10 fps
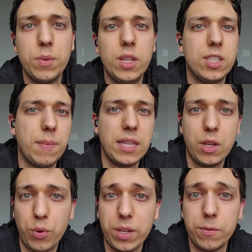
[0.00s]
Jamil has
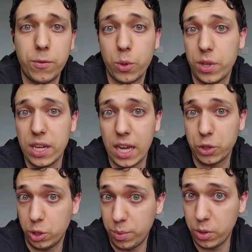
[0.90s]
mainly written for the
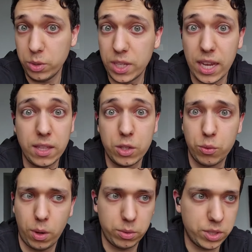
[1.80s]
National Post and the
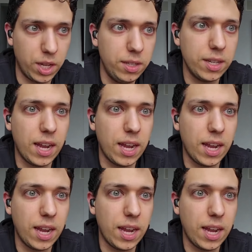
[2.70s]
Toronto Sun,